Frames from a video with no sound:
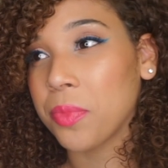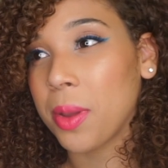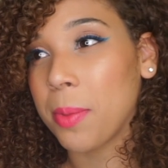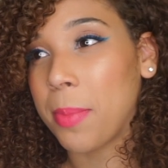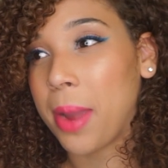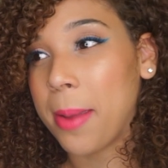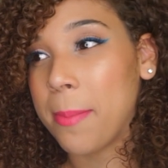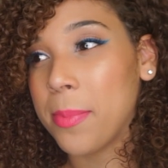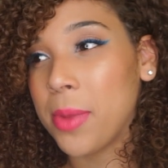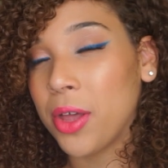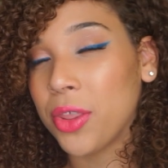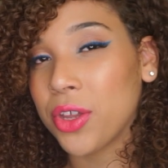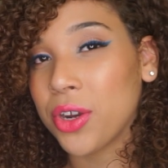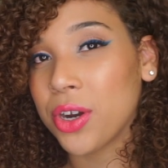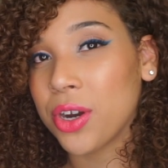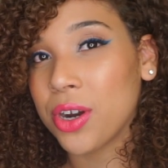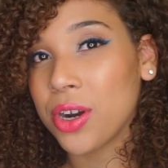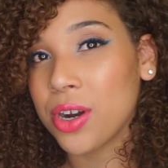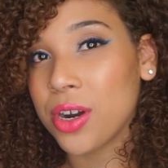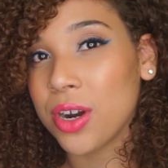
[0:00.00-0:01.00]
My
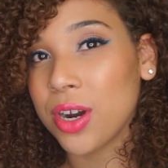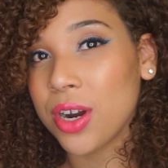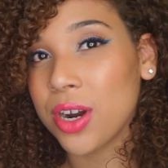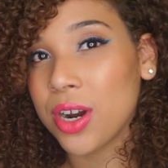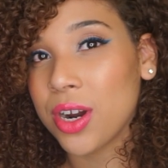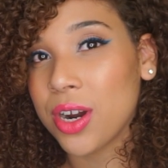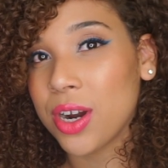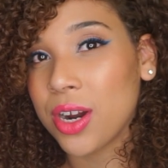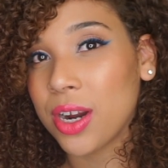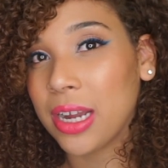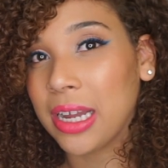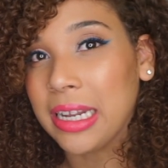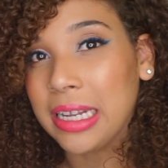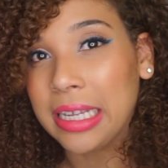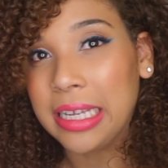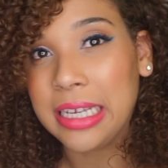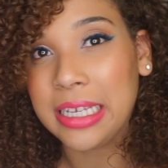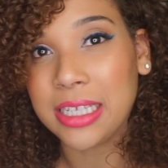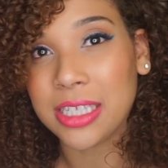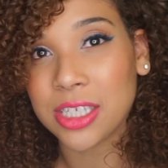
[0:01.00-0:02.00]
mother
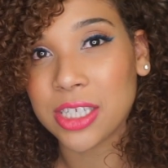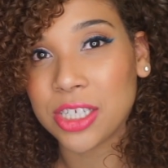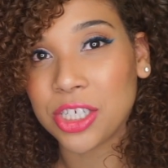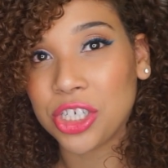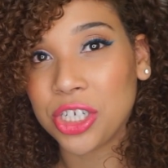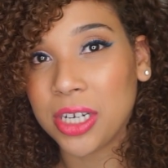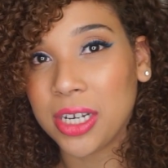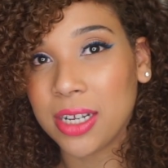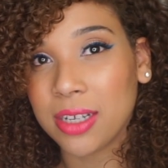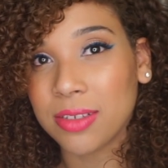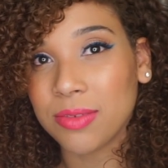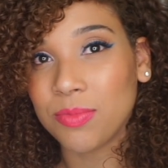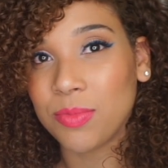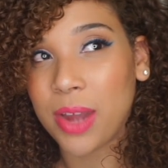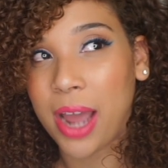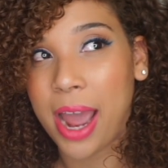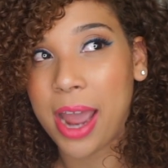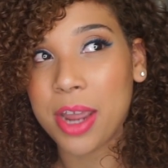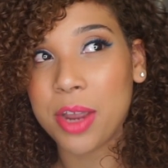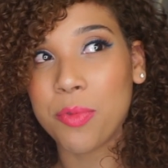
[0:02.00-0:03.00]
cleans.
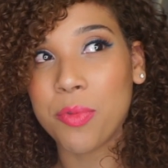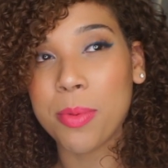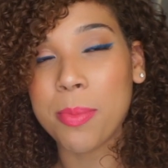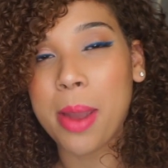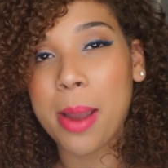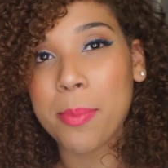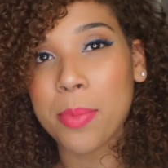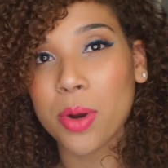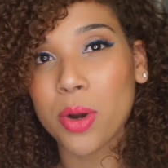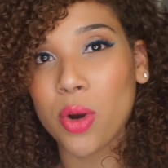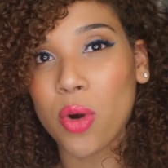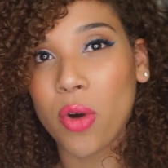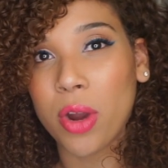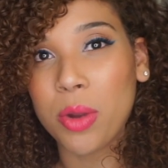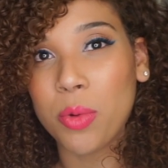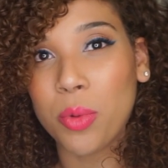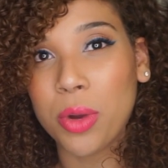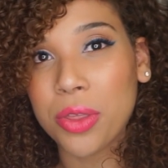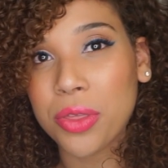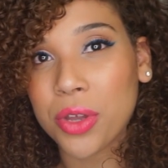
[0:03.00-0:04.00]
I remember
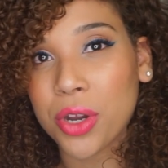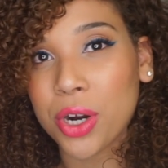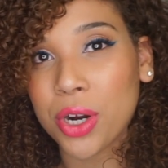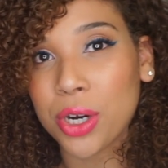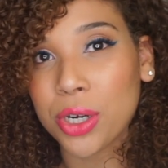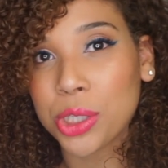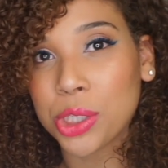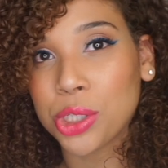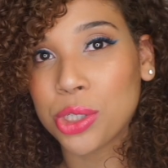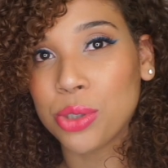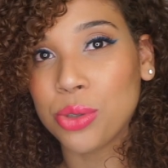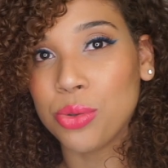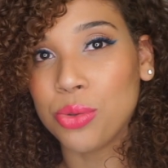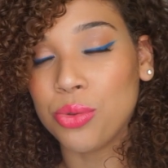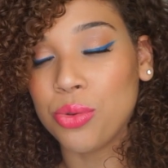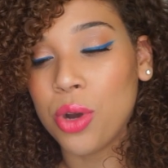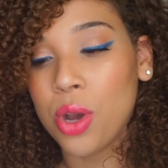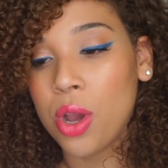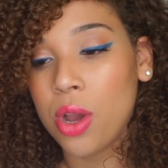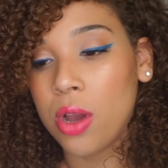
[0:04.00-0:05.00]
going with her
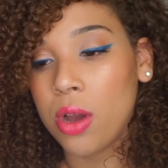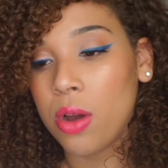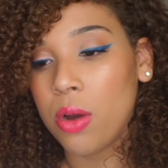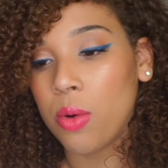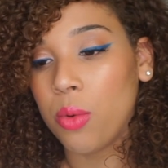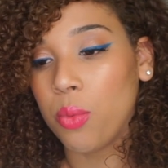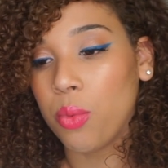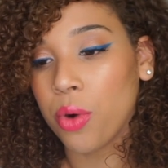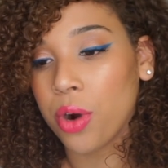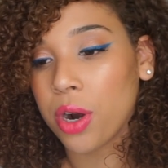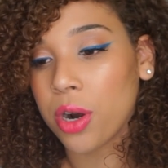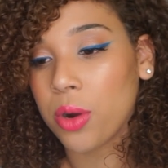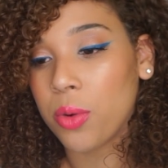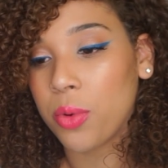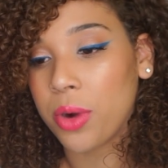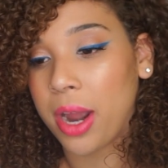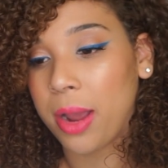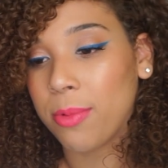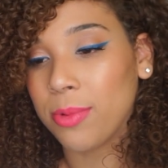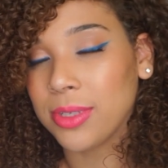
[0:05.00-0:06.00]
to work
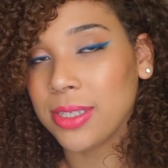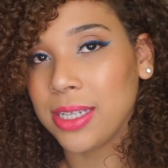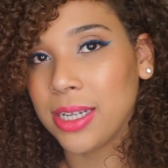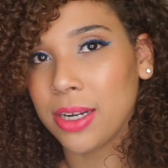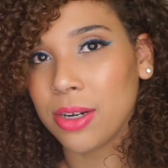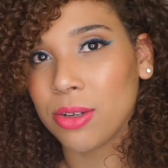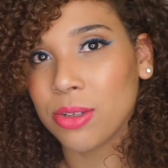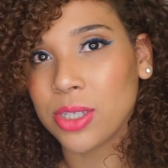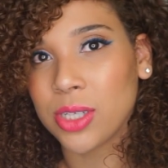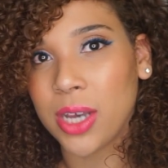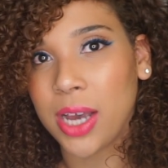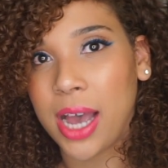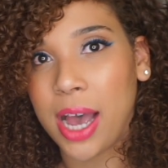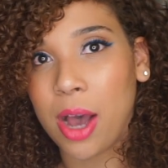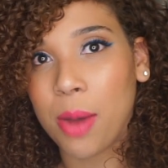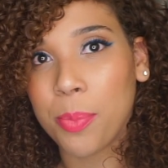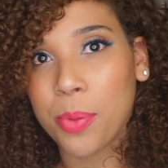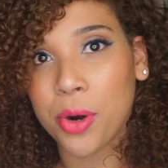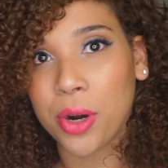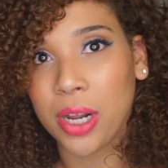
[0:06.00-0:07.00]
when I was little to
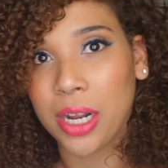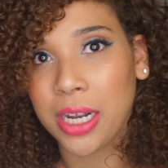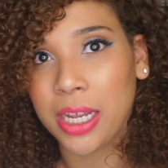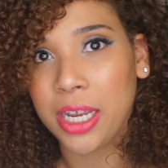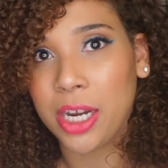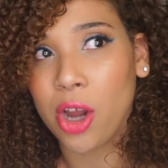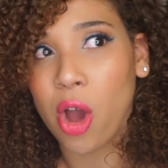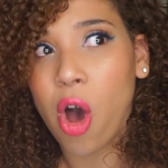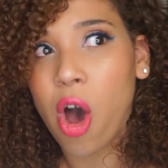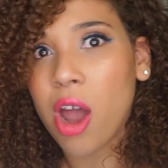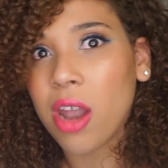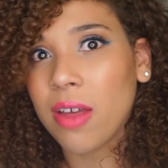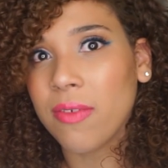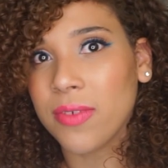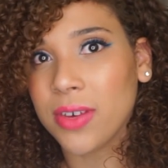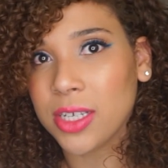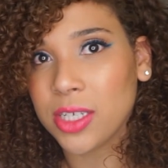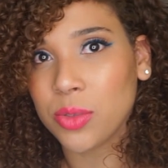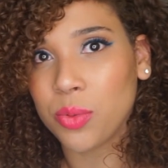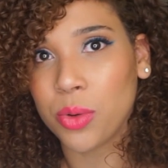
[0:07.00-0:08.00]
help her clean. All of
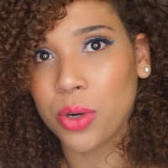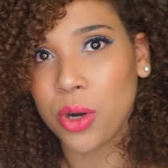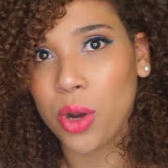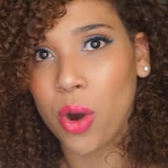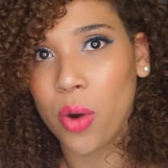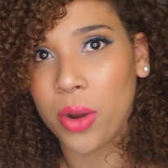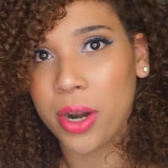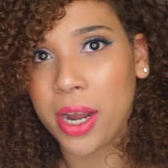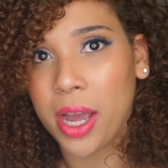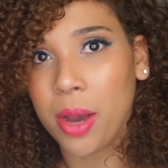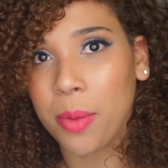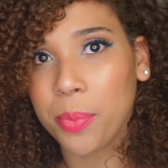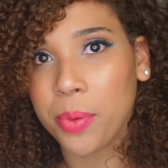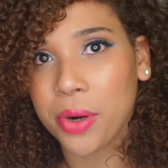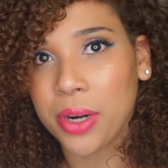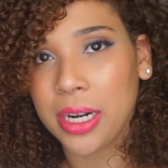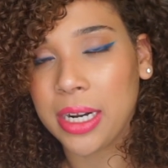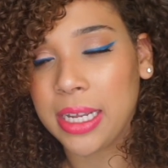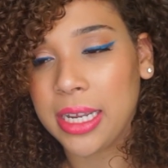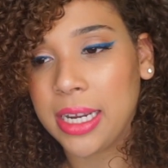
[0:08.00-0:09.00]
us would go and help her
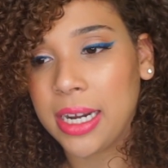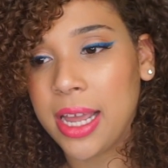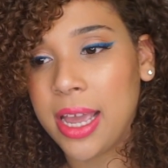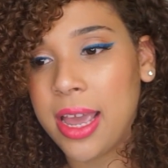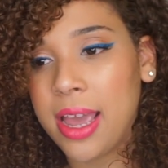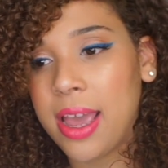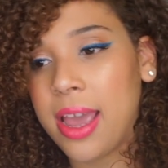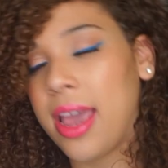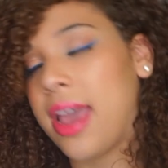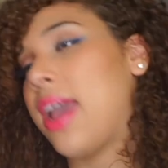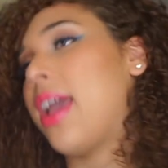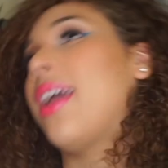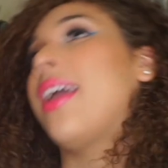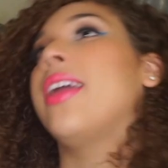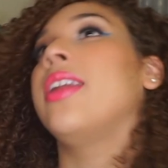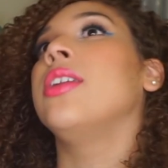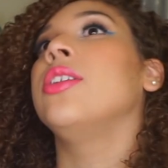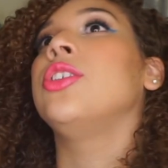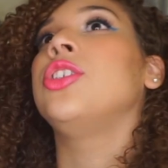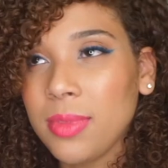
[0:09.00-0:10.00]
clean,
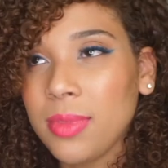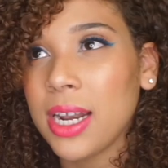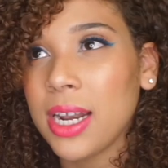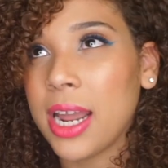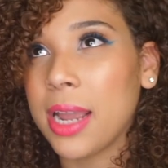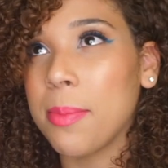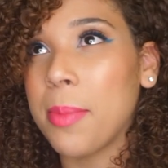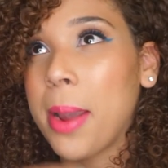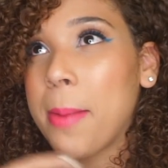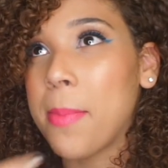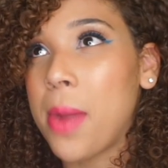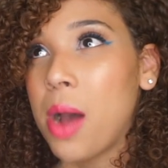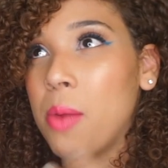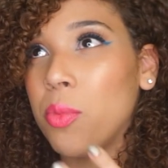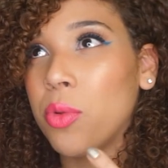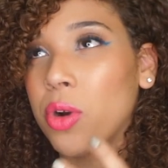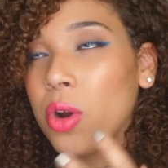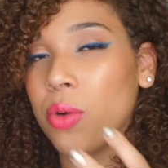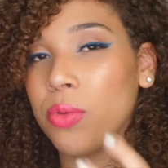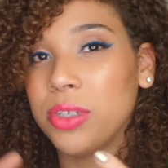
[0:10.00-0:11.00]
and my mom
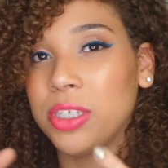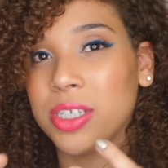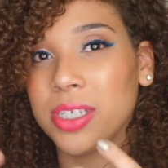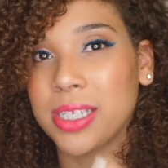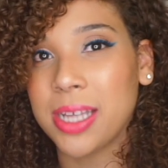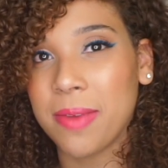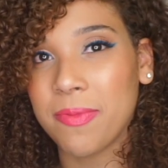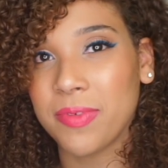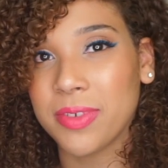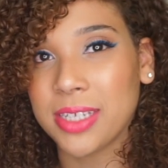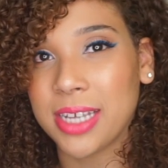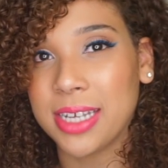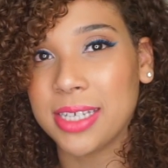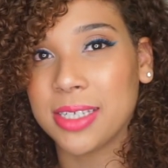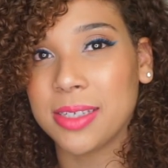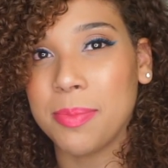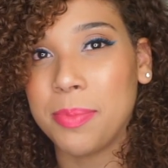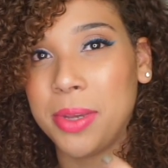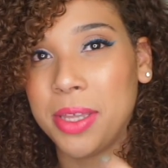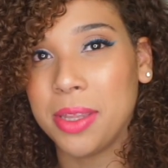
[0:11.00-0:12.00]
would always just emphasize
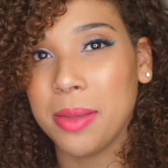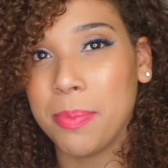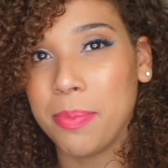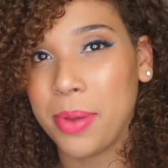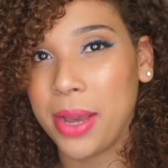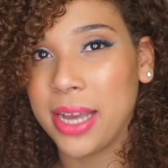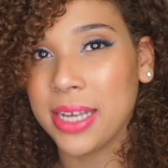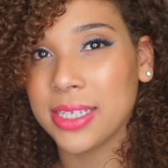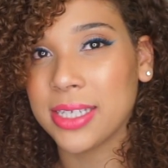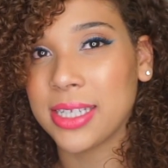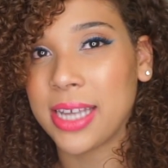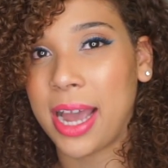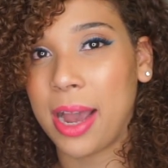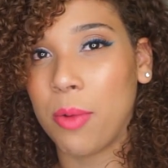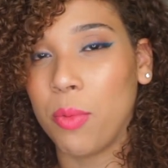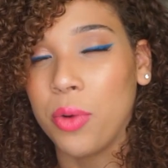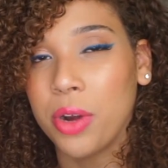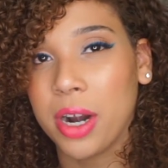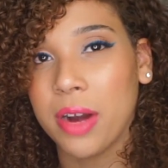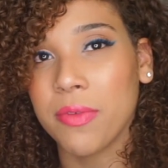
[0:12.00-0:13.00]
to be the best
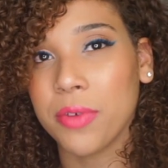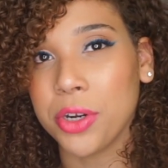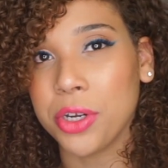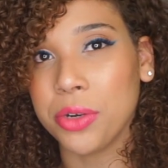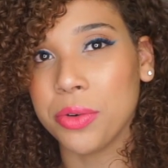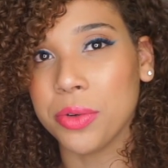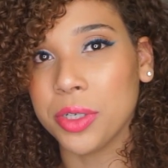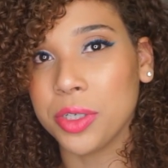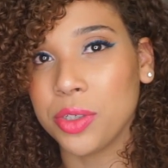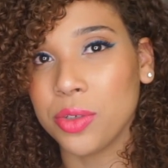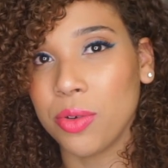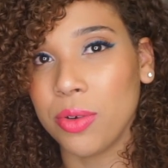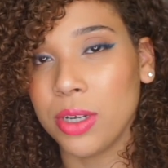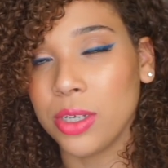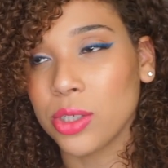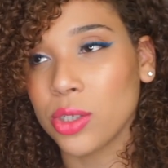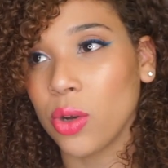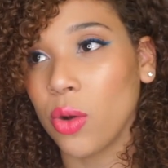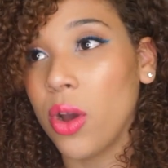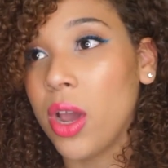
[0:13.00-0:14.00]
at whatever you were doing.
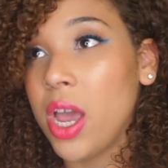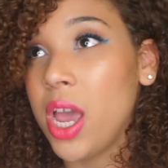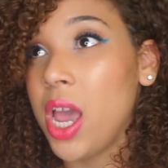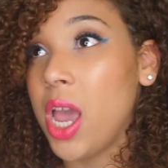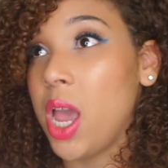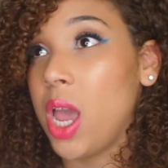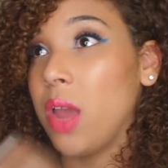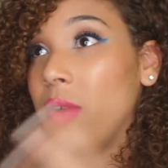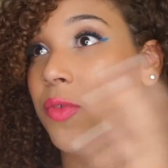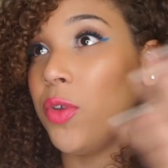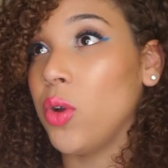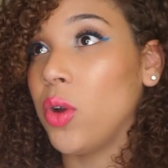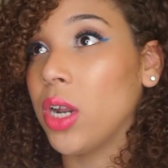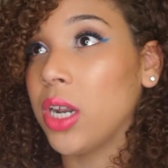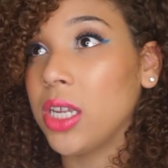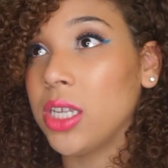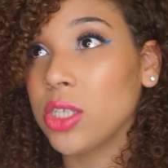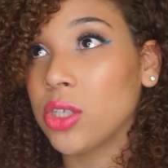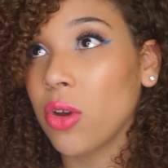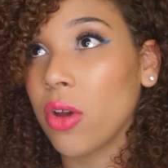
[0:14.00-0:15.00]
So if you
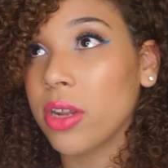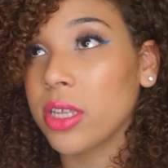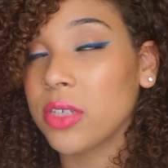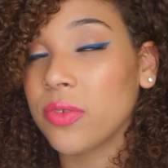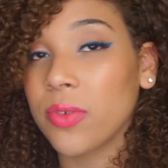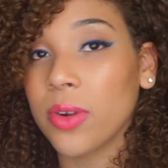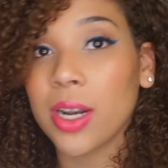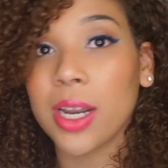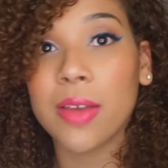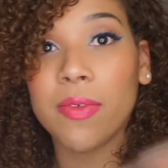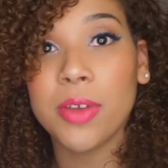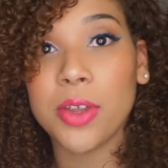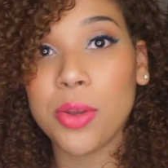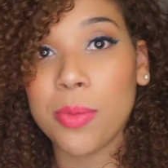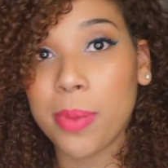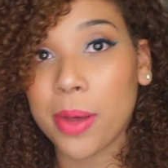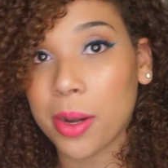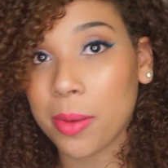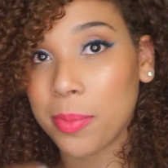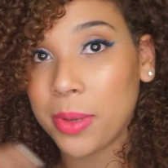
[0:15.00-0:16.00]
clean toilets for a living, you
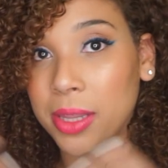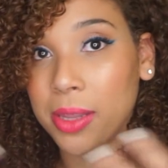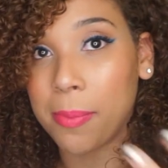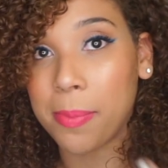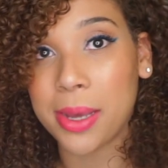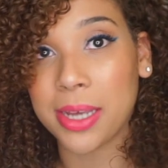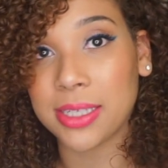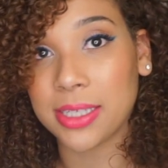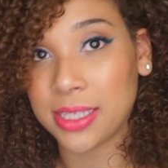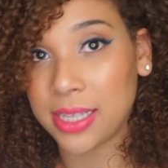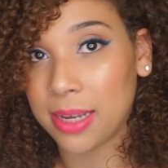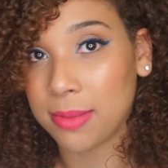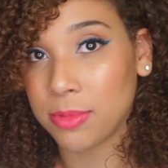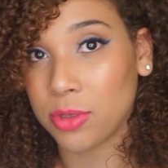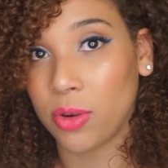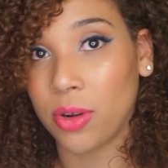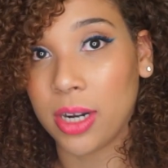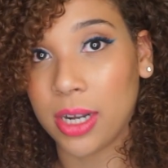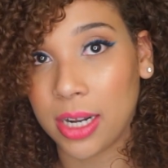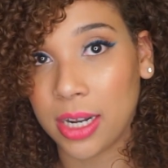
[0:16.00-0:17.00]
better be the best damn
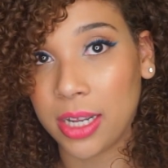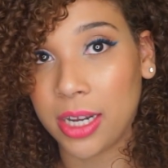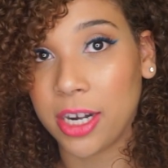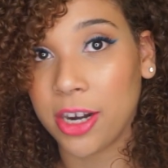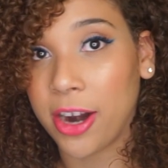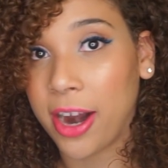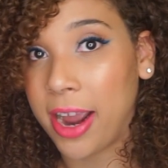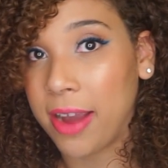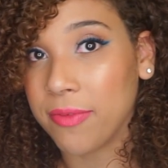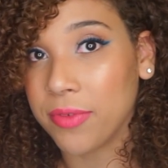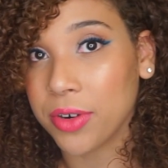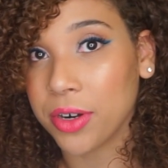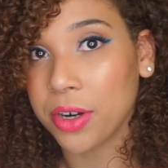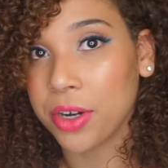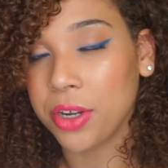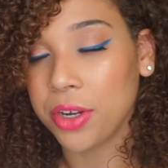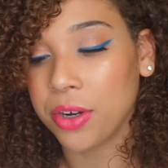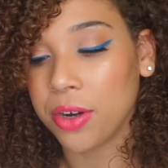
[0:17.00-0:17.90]
toilet cleaner ever,